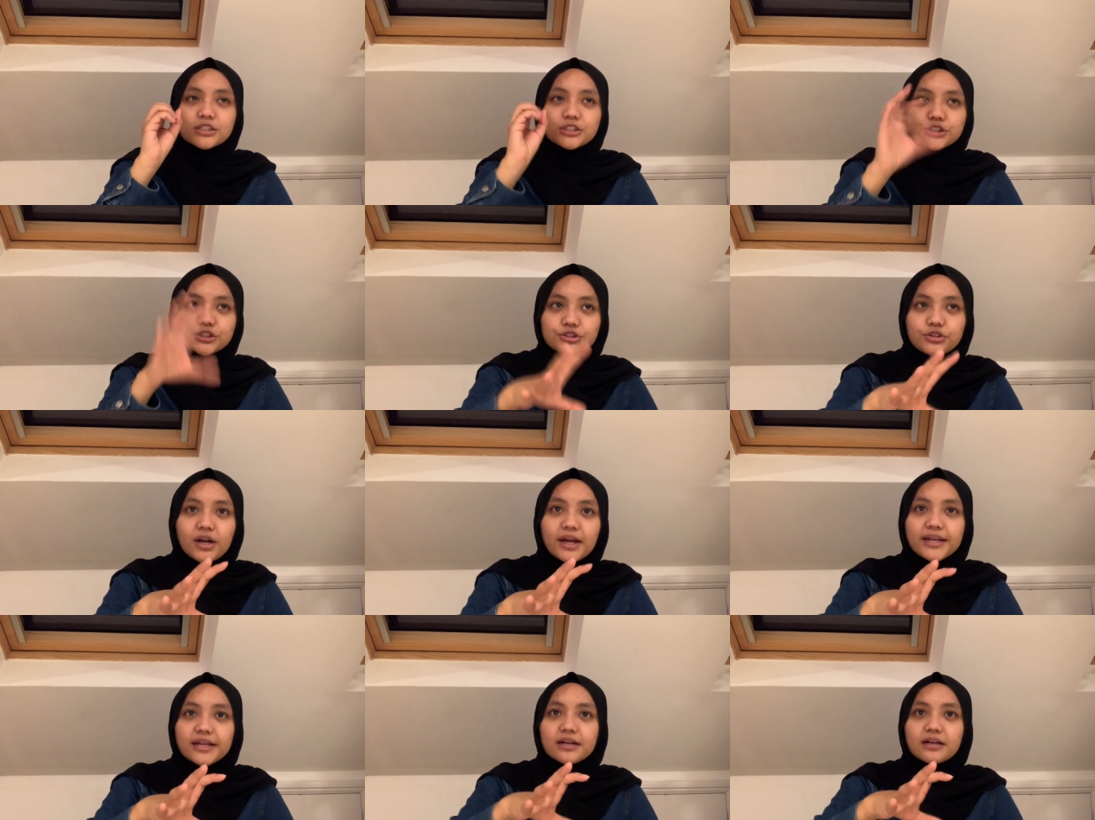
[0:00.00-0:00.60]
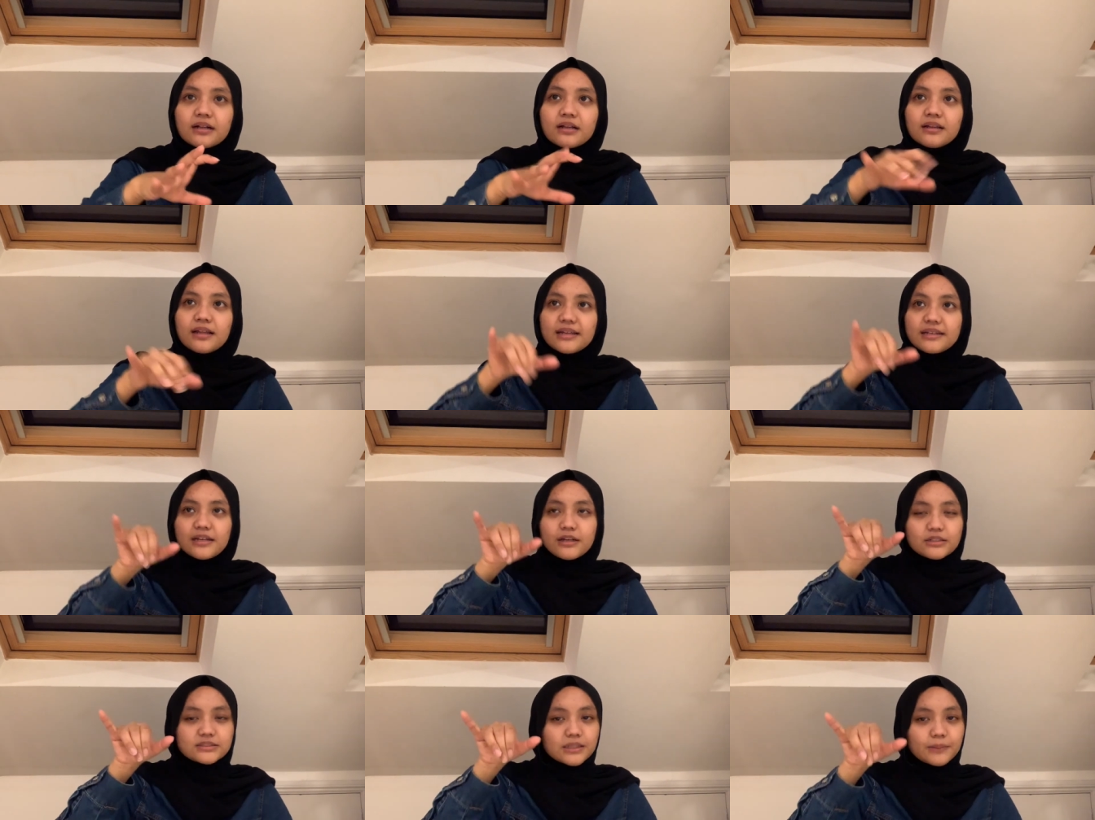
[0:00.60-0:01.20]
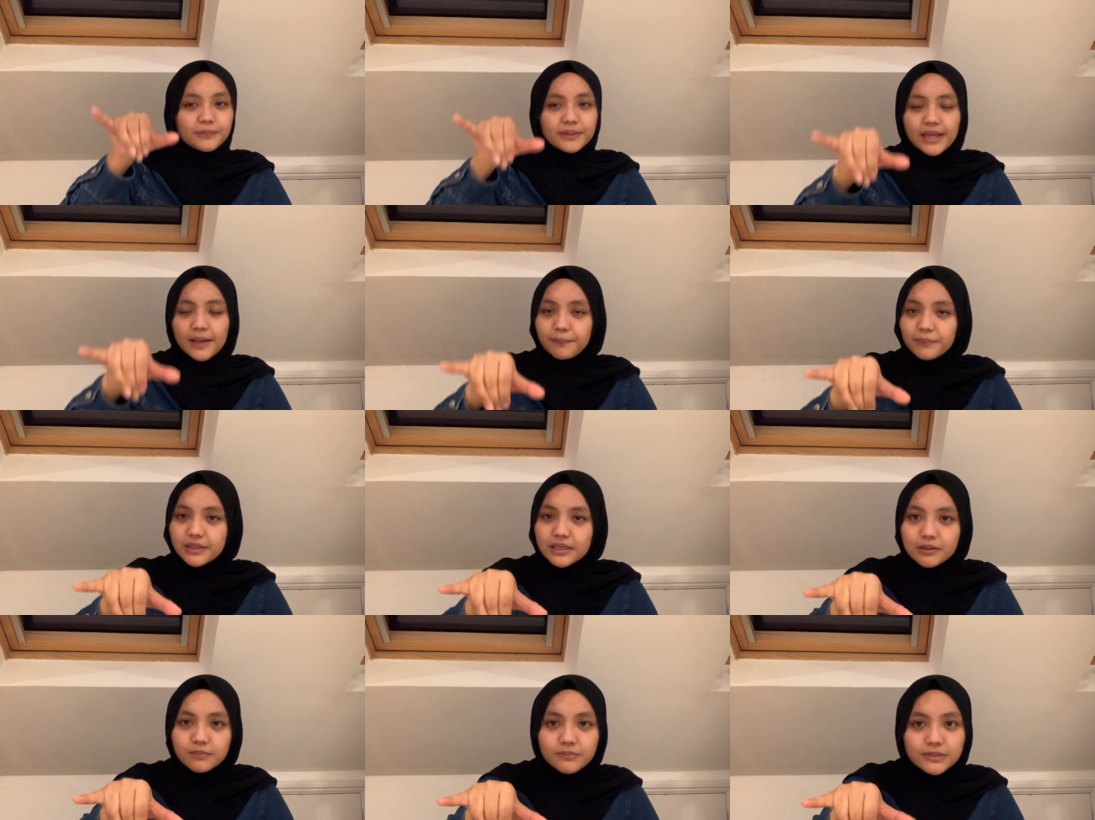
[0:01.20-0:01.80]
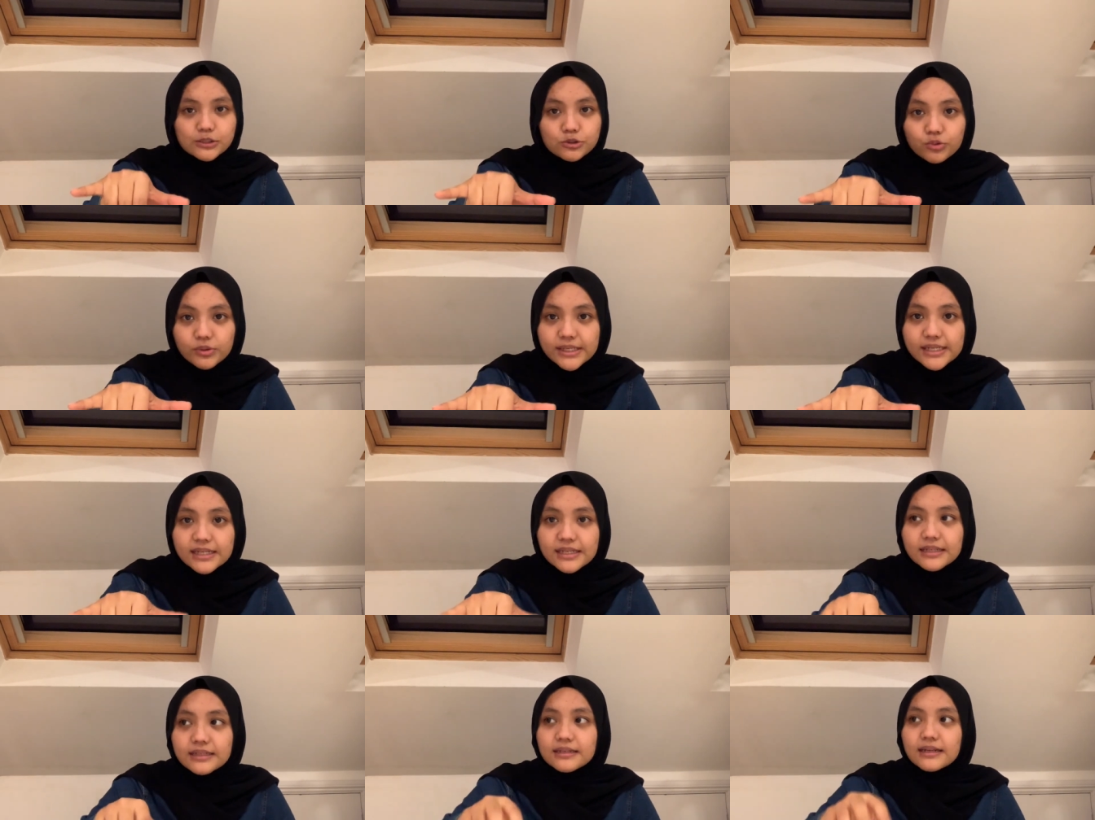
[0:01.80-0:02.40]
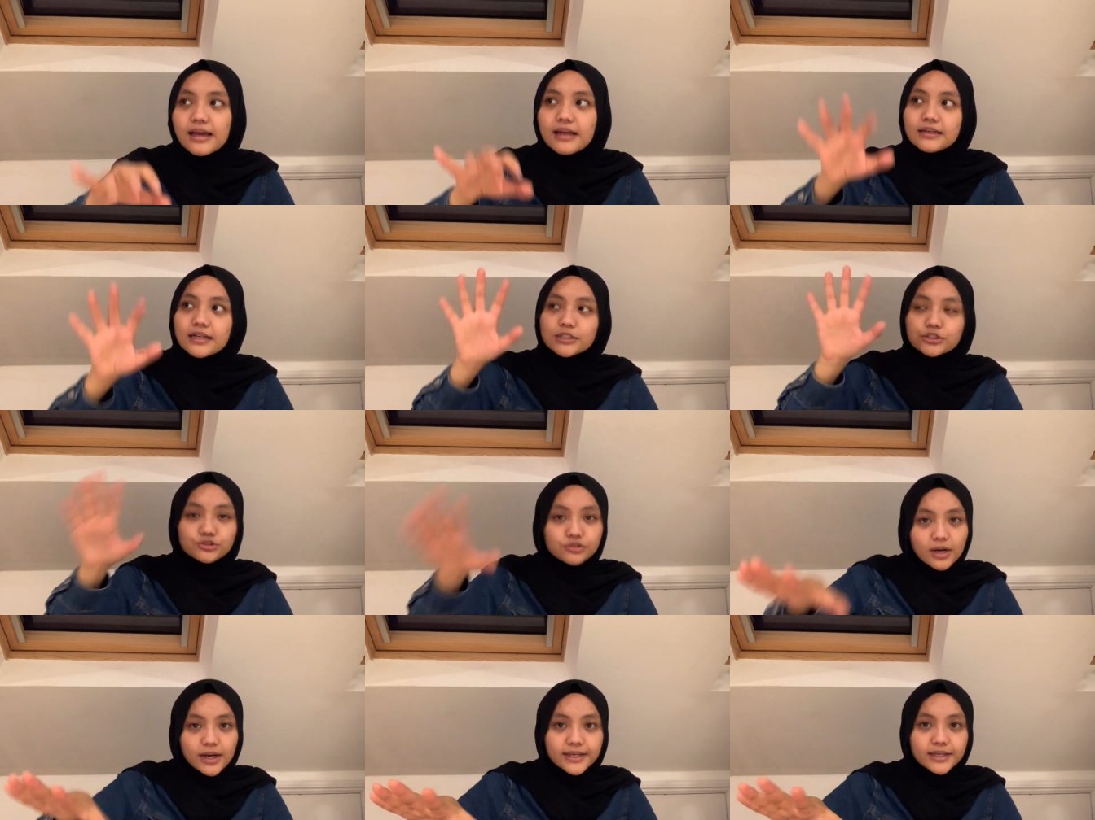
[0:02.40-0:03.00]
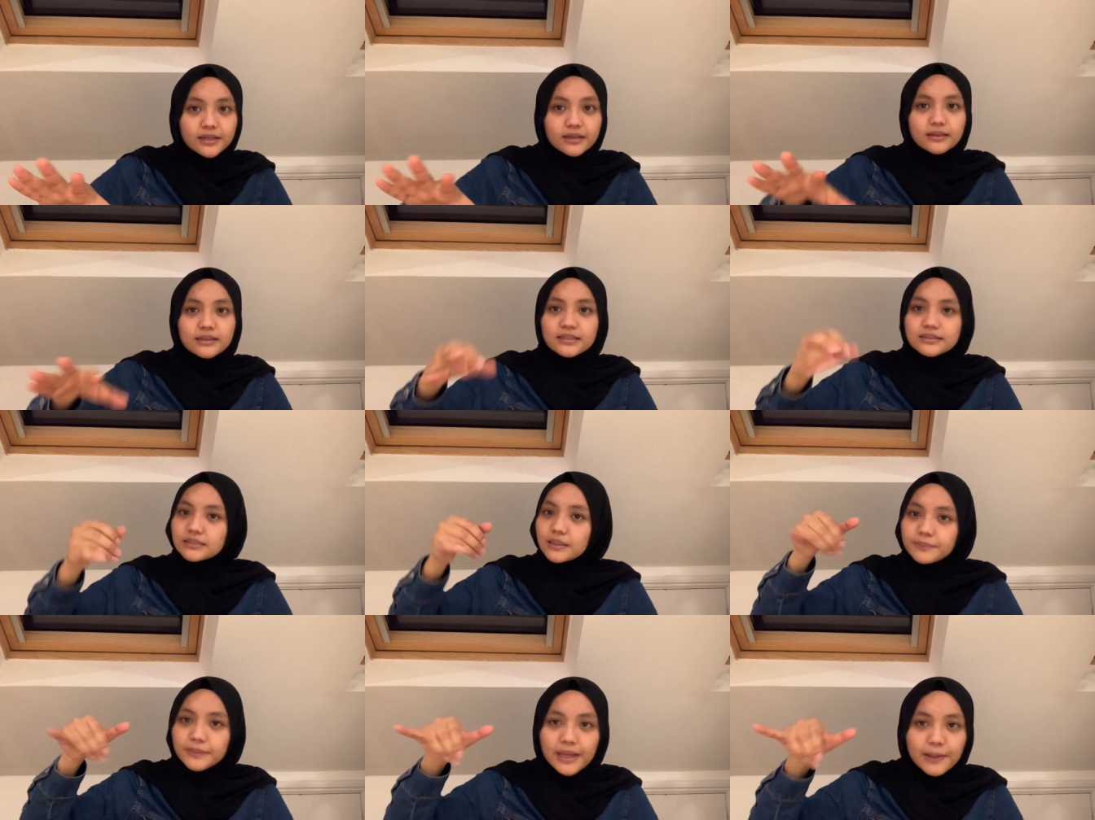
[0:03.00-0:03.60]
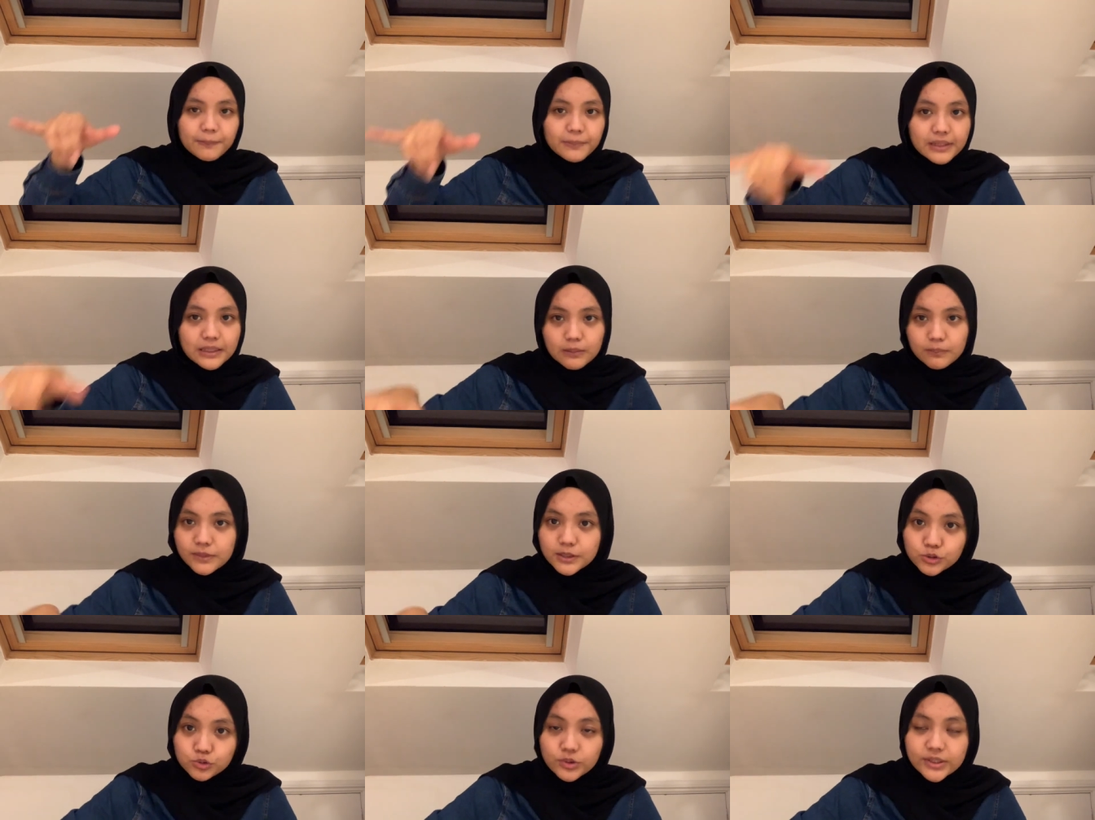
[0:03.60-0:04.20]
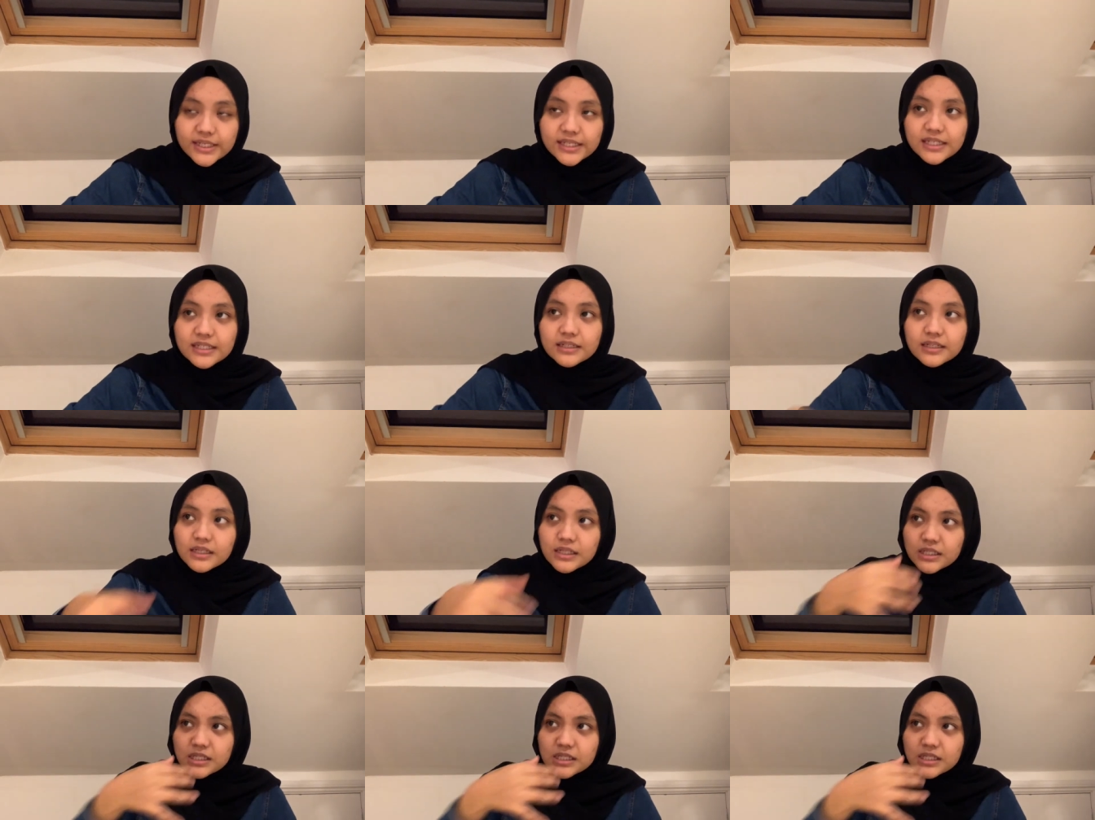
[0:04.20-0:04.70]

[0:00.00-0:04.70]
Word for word: trial and then something happened in between and then trial and then something happened in between